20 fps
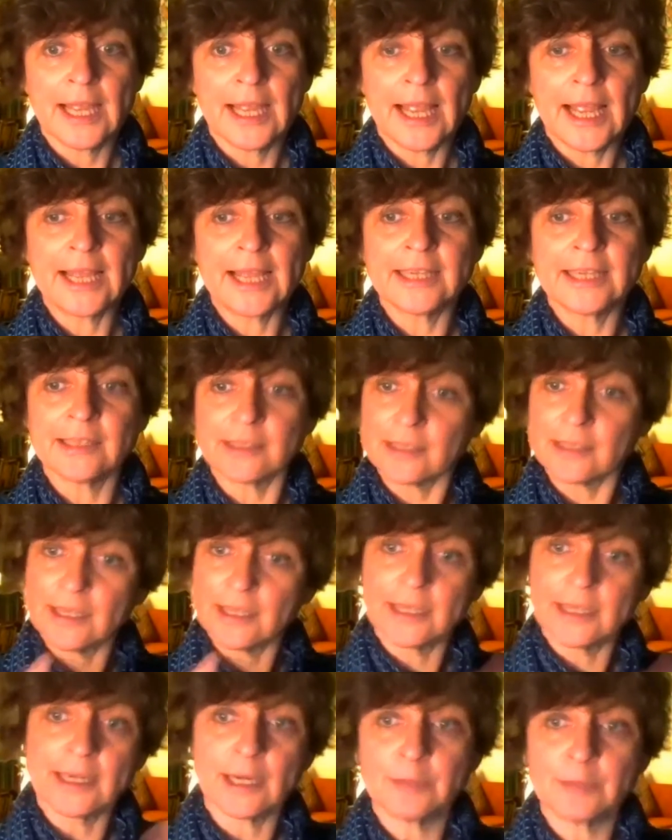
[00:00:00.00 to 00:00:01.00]
And
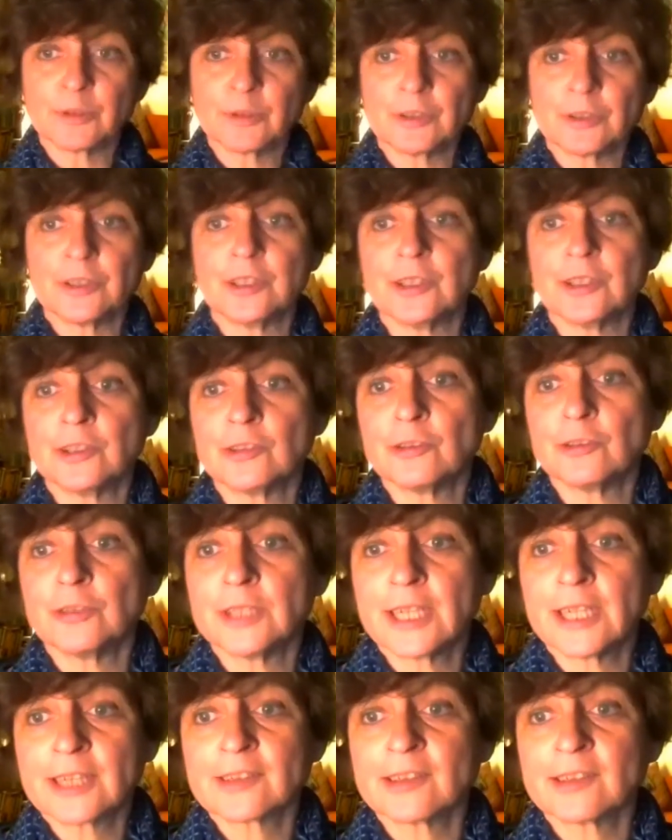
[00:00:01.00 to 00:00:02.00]
I'm going to do
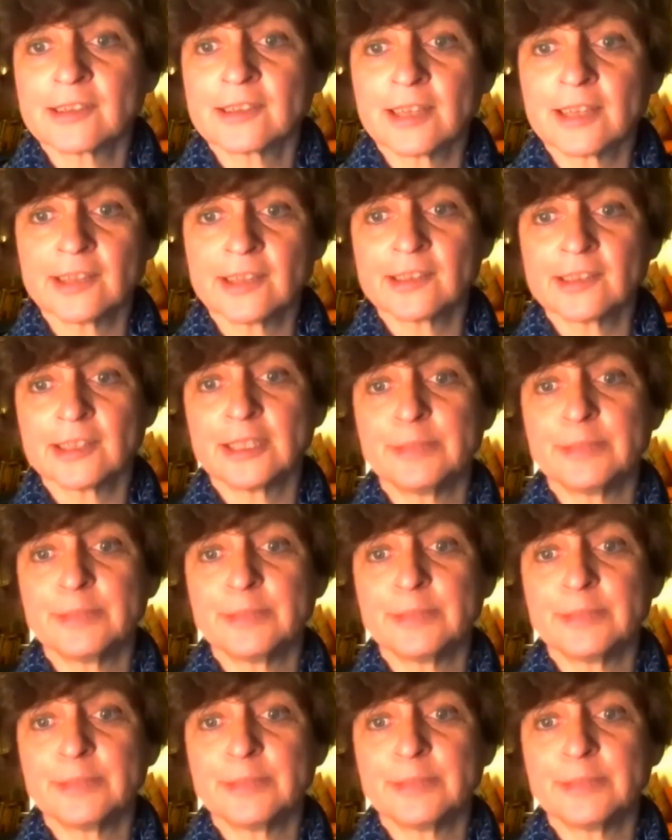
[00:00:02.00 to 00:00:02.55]
an exercise in